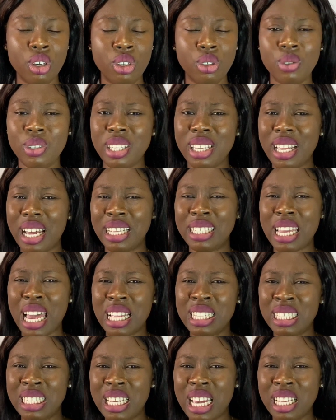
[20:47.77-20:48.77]
You see that
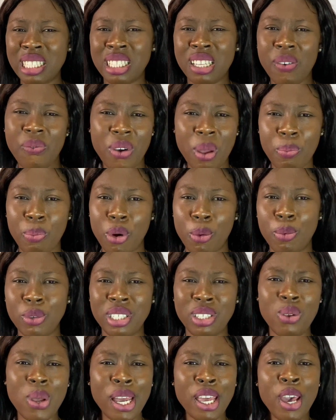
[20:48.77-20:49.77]
there are different
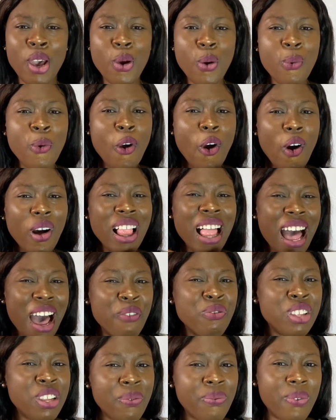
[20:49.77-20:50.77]
purposes. We all
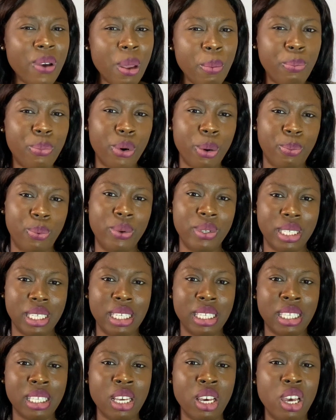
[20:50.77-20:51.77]
have different
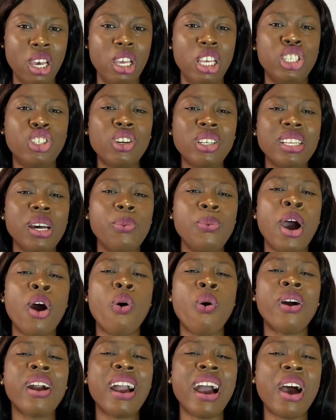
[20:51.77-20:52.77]
purposes. It's just that we are
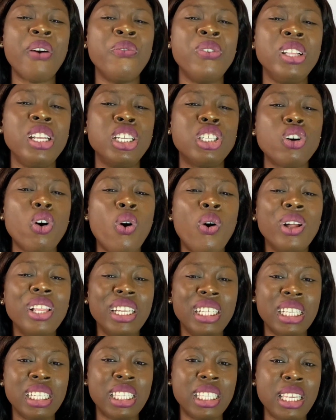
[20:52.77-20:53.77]
all carrying it all
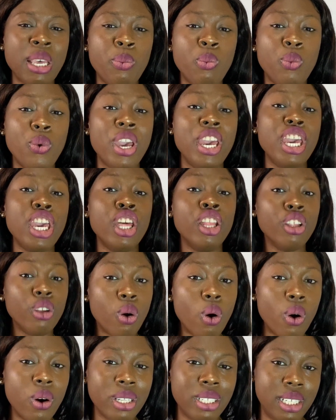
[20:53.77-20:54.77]
in the same way in
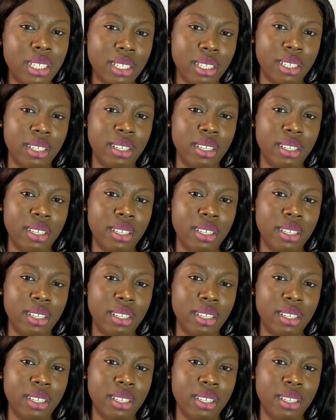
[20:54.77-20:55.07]
God.